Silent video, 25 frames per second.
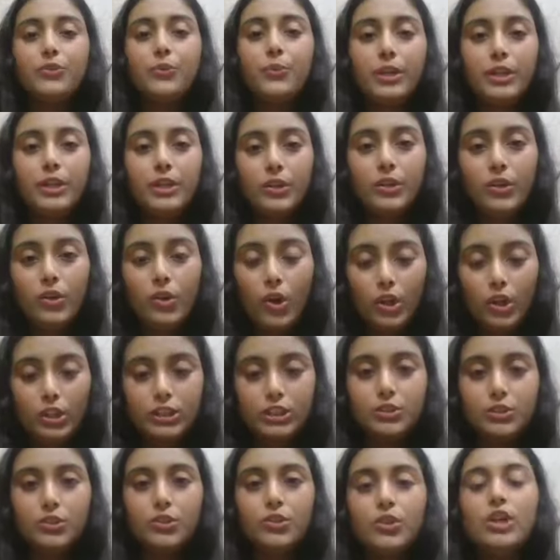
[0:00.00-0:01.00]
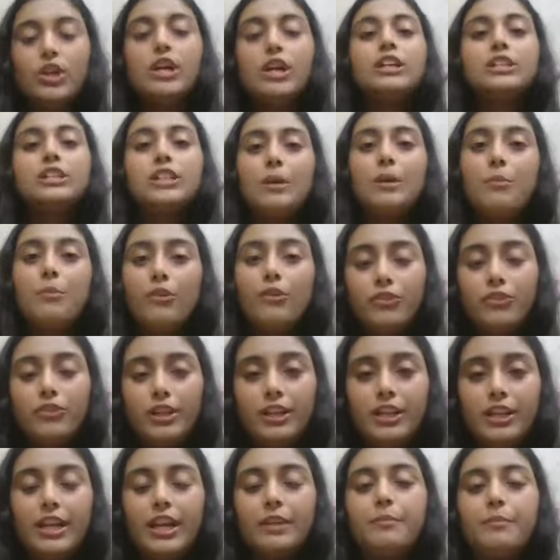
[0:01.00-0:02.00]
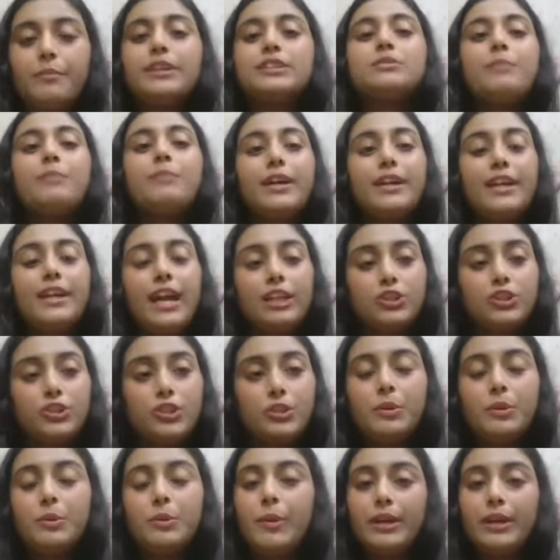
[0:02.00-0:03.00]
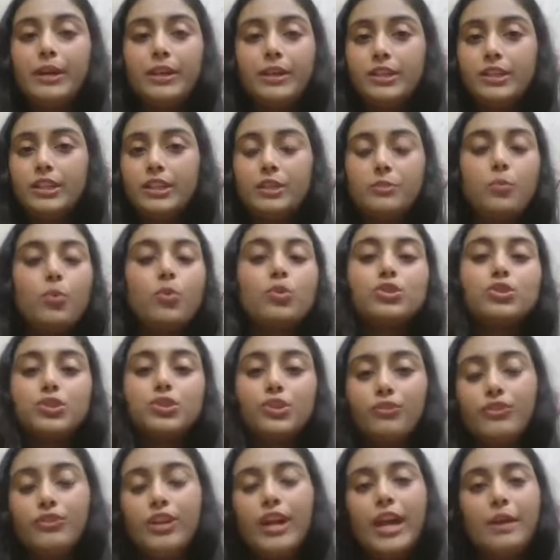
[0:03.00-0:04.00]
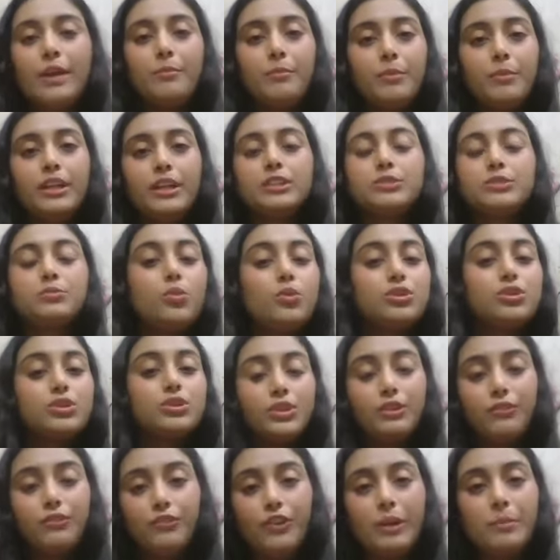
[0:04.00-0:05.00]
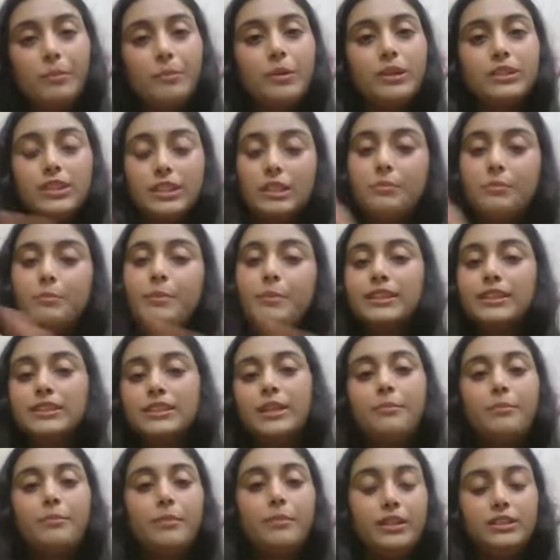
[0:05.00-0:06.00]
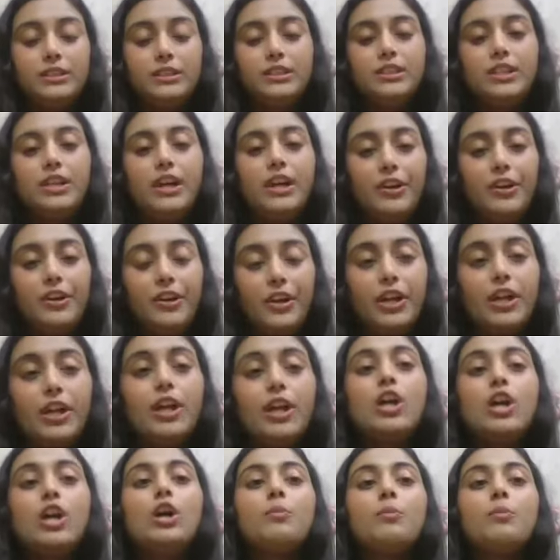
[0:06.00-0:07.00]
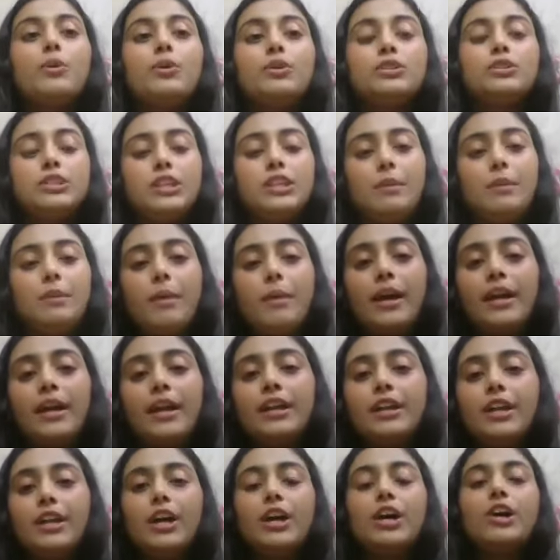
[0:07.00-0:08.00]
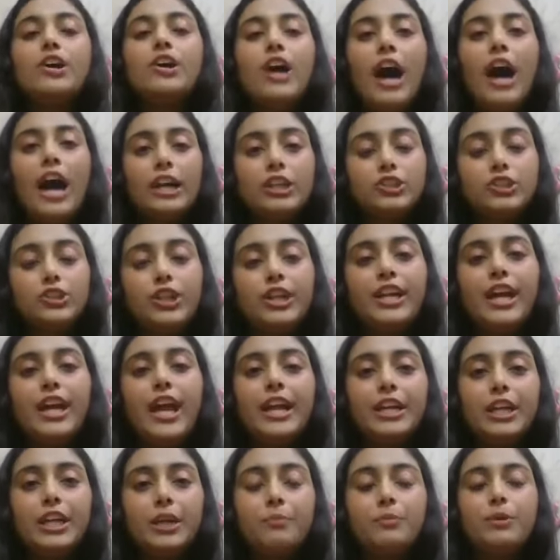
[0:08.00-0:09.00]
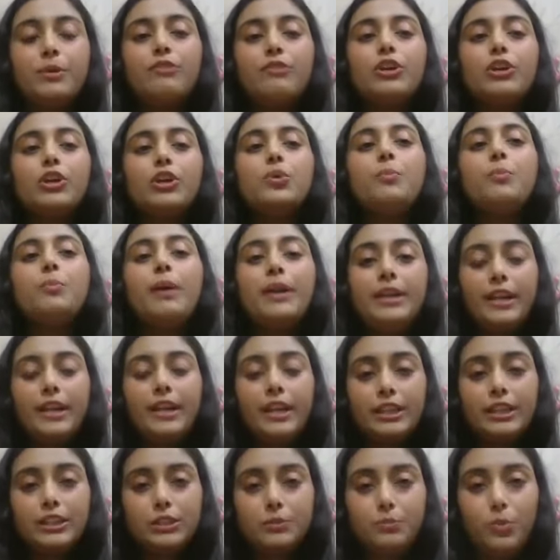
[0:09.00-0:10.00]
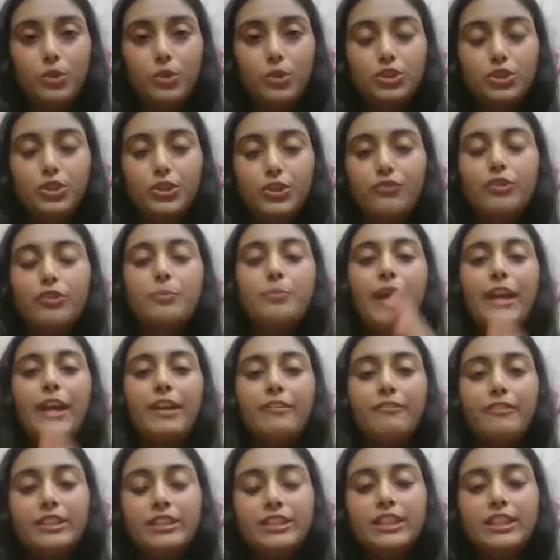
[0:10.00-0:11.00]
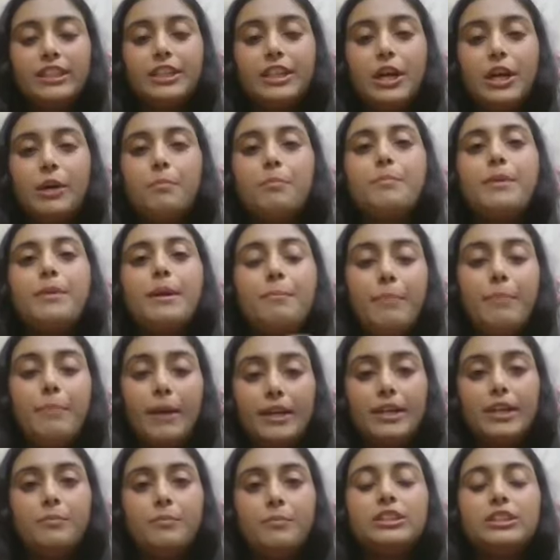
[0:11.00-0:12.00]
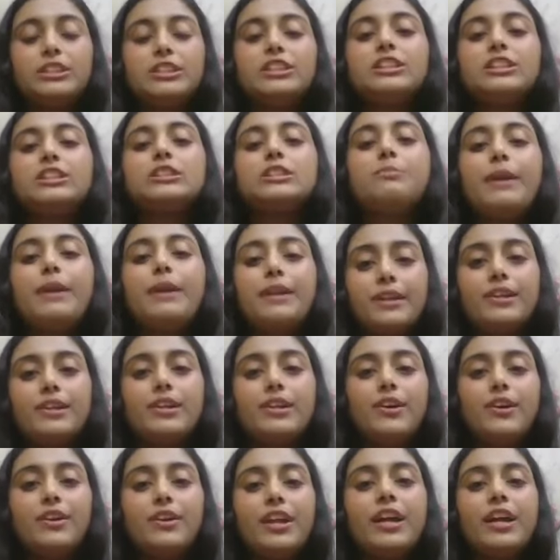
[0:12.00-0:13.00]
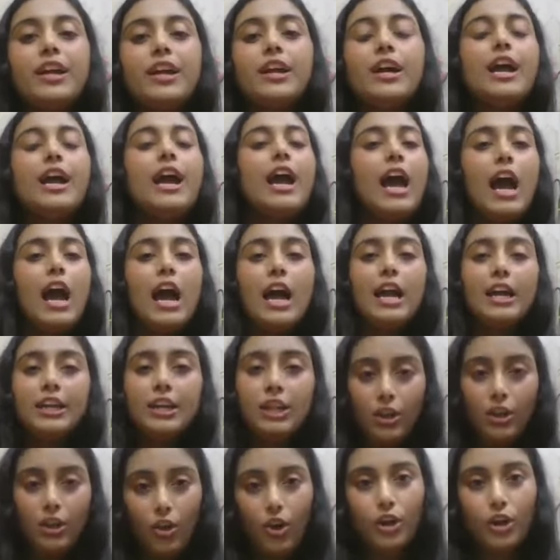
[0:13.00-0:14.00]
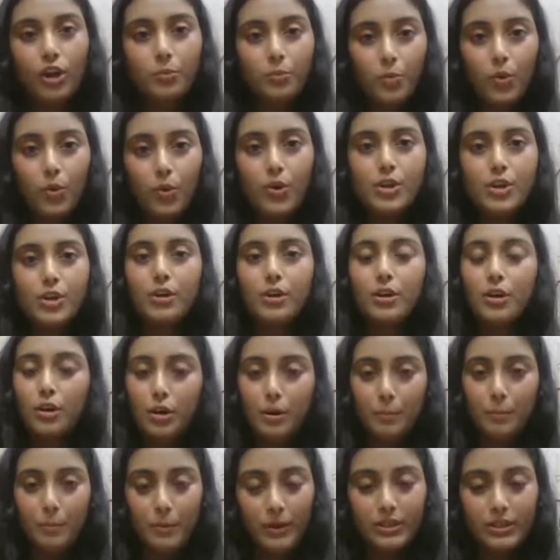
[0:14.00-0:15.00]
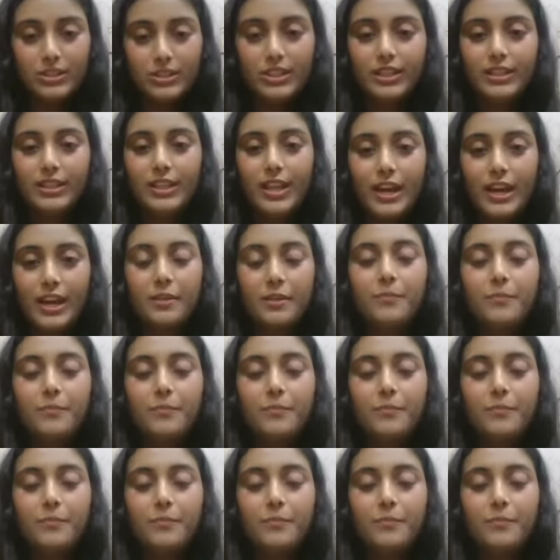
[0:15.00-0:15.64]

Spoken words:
video also, some of the DNBs might actually be better than most of the MDs, most of the famous and the best MDs in the country, because they might actually end up giving you better exposure of the private setup, better machines, better learning, and a lot more perks are there.